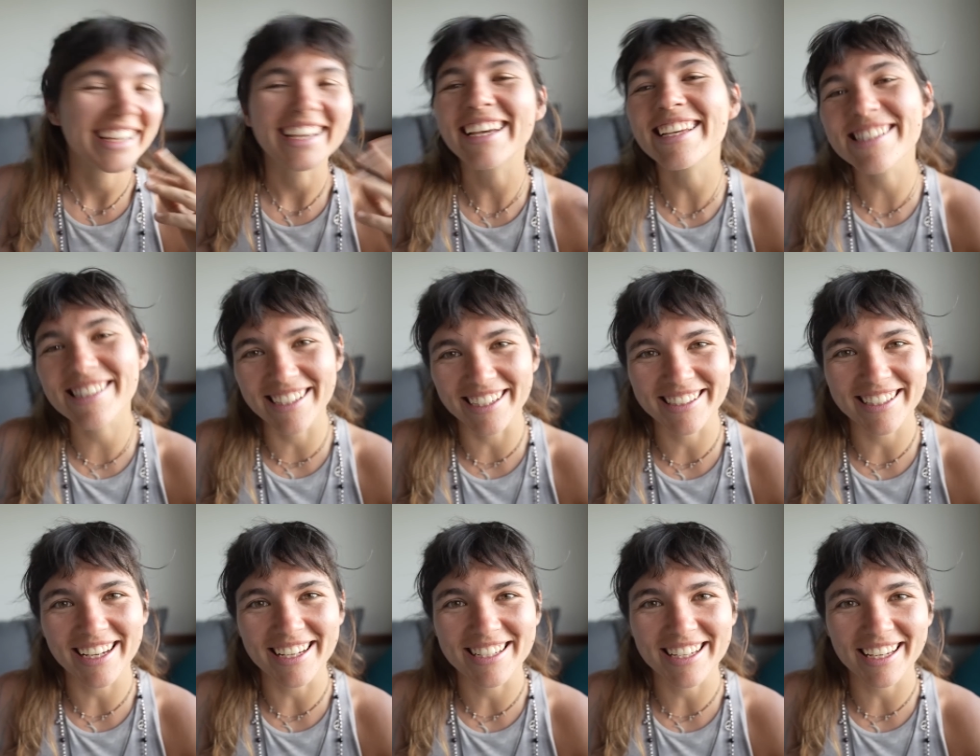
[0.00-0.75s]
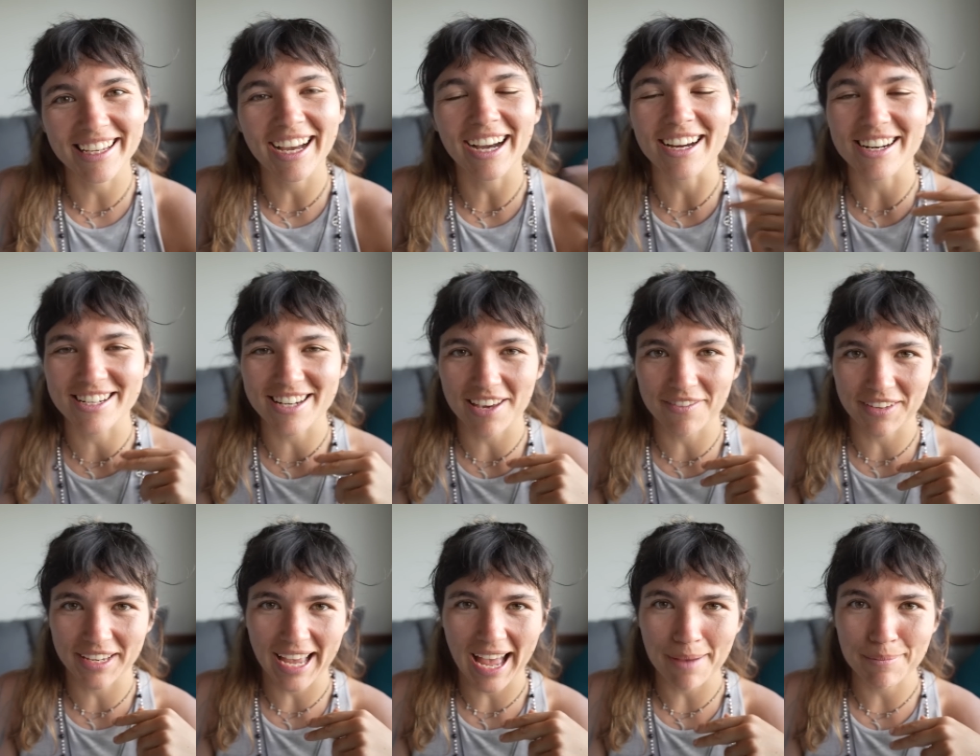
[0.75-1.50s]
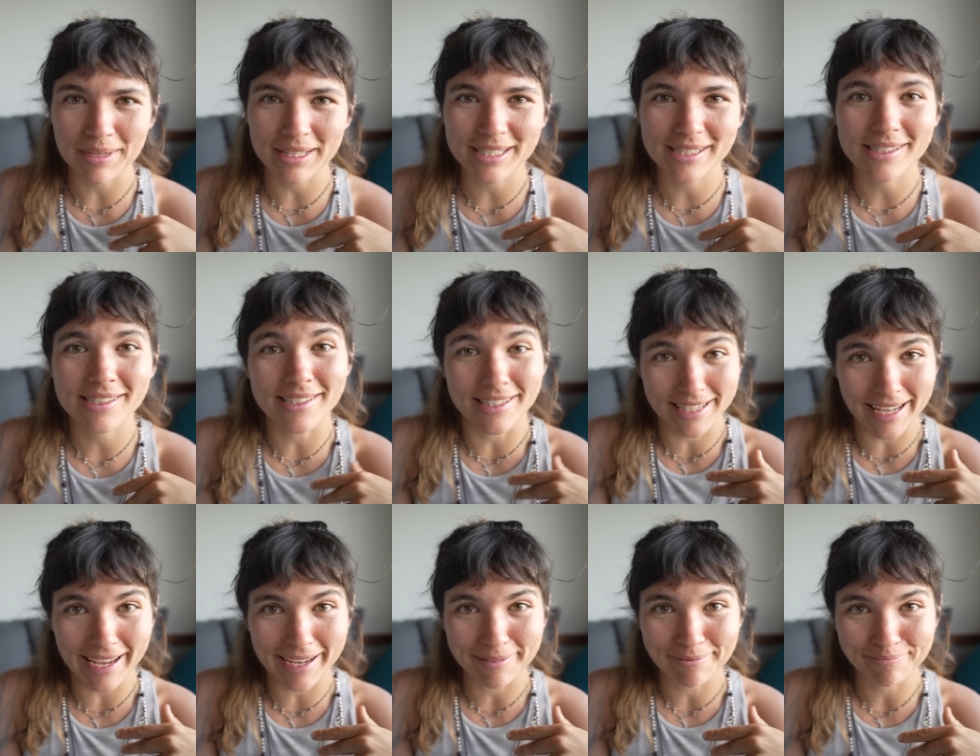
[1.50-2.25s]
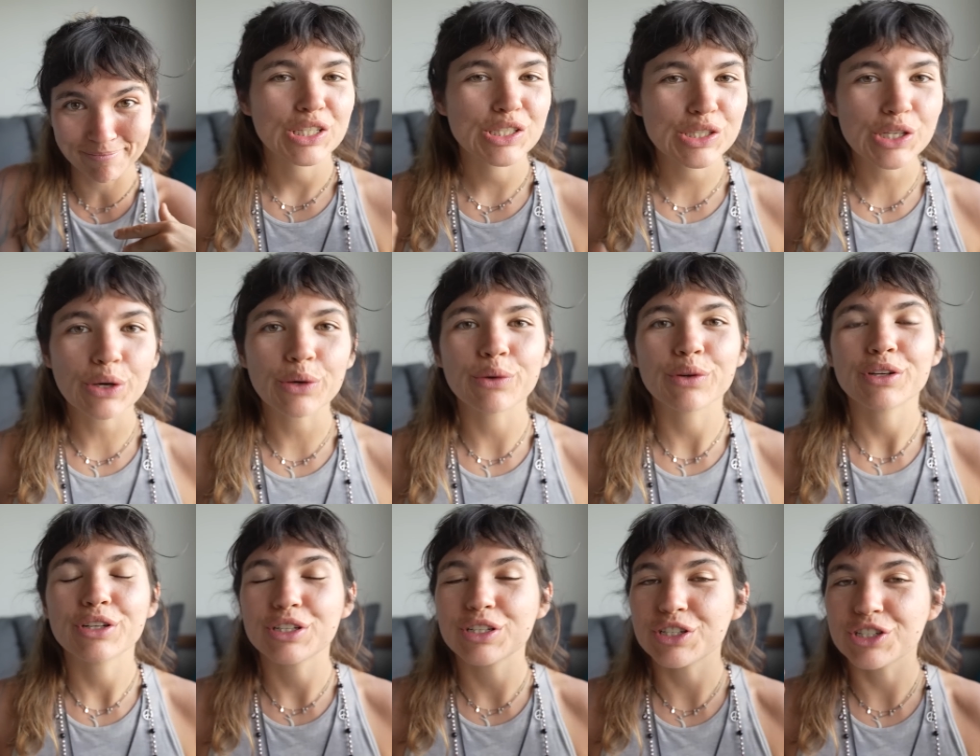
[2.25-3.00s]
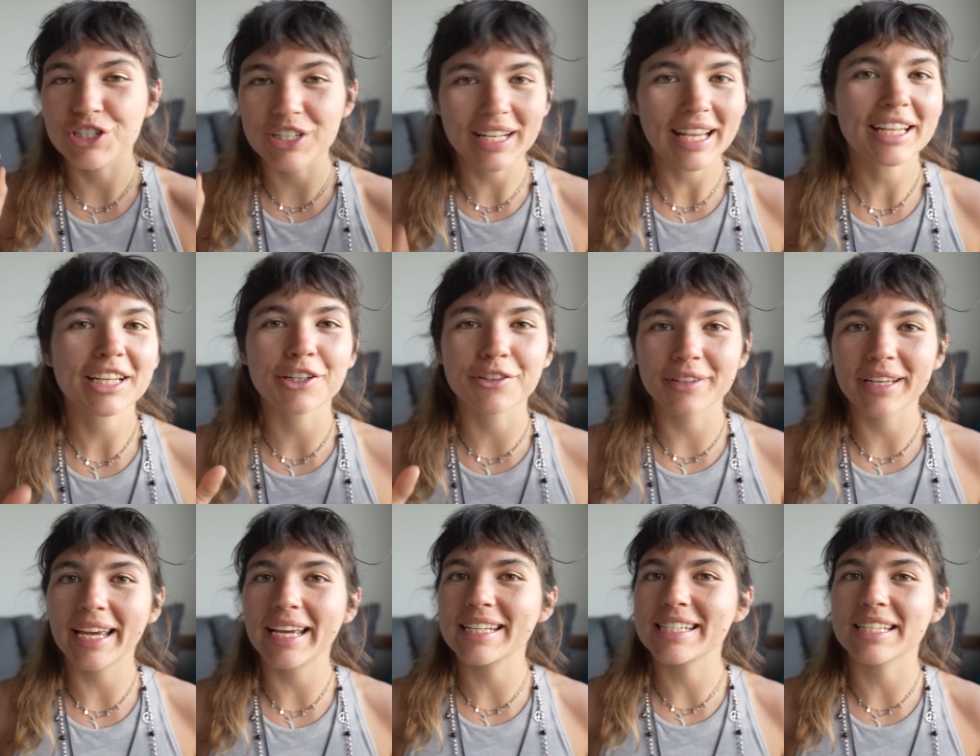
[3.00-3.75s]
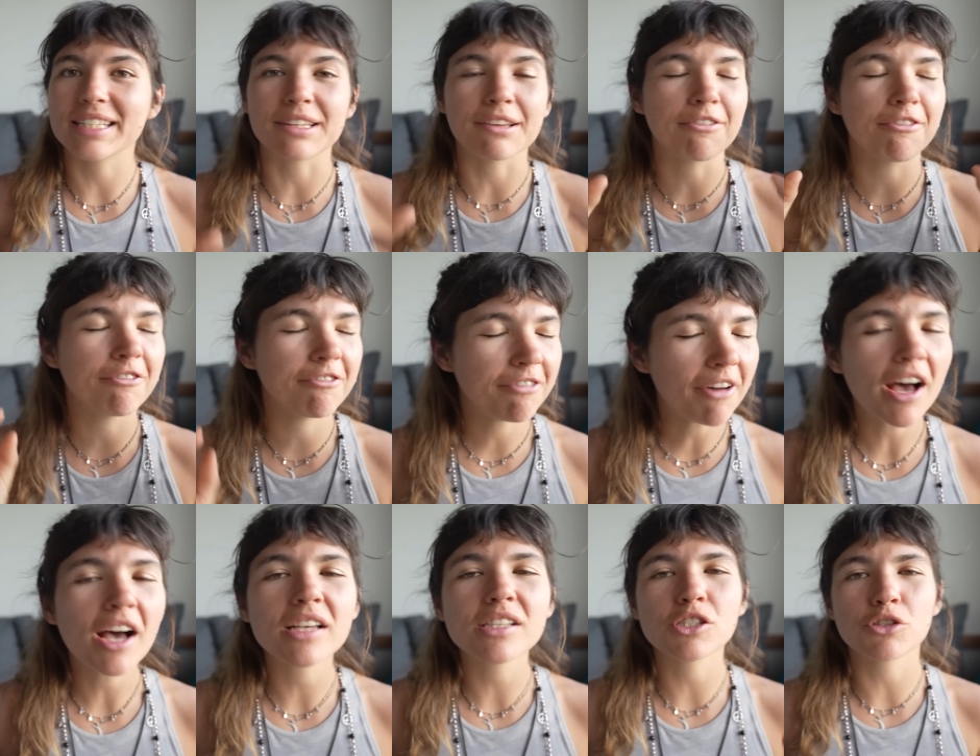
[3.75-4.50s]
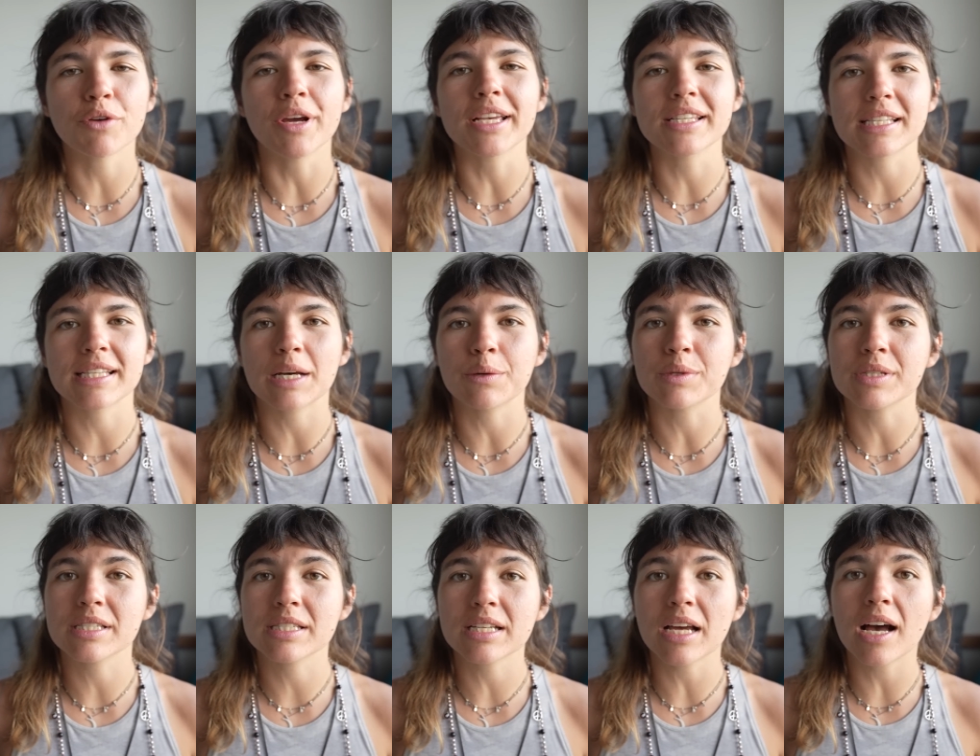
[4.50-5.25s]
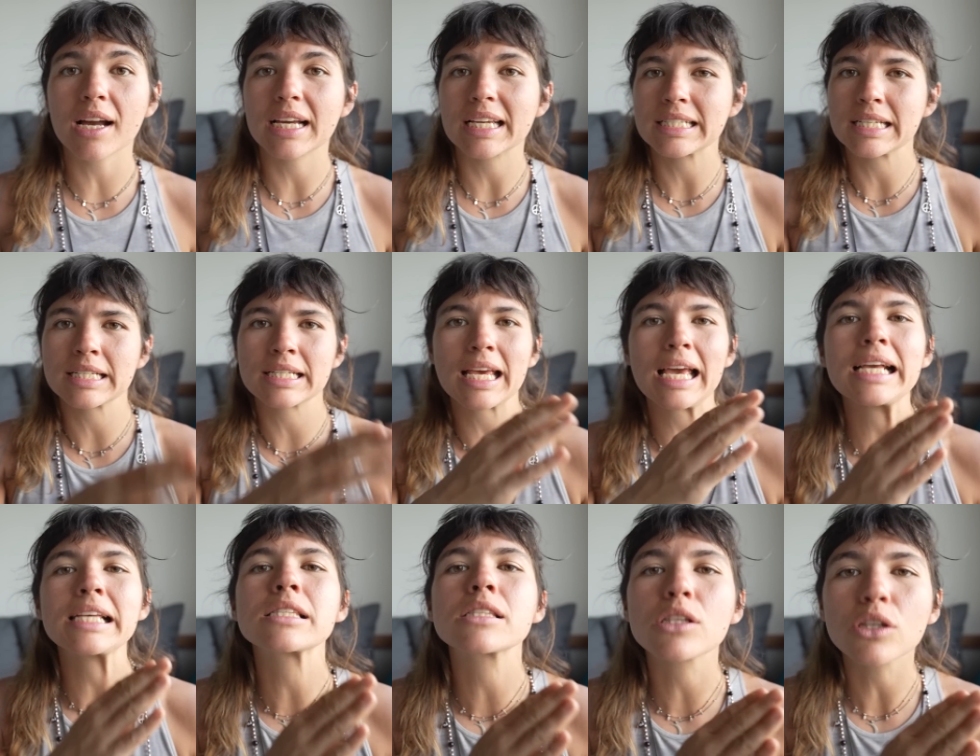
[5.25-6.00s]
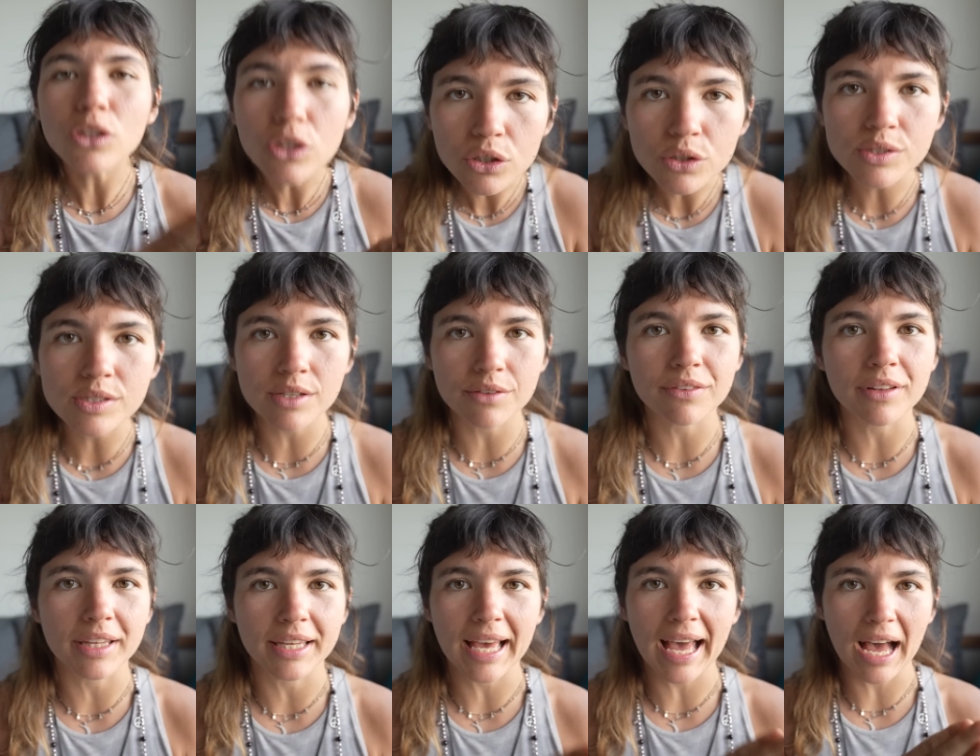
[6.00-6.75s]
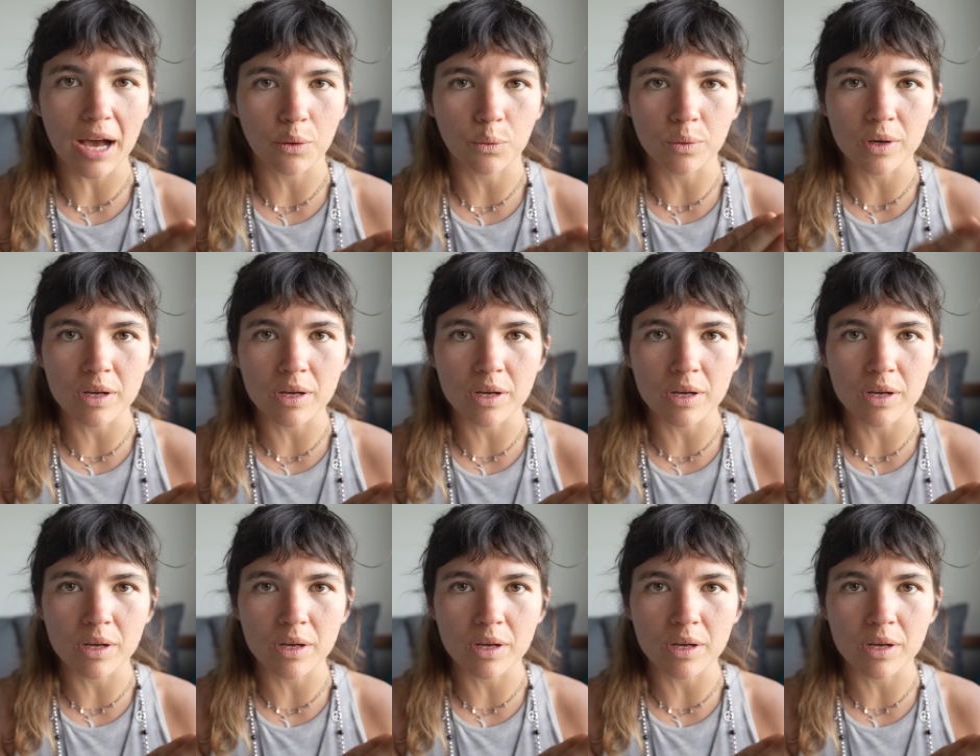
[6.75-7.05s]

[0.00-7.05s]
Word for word: is dictating our shaving habits today. So Gillette created the first razor that was targeted exclusively at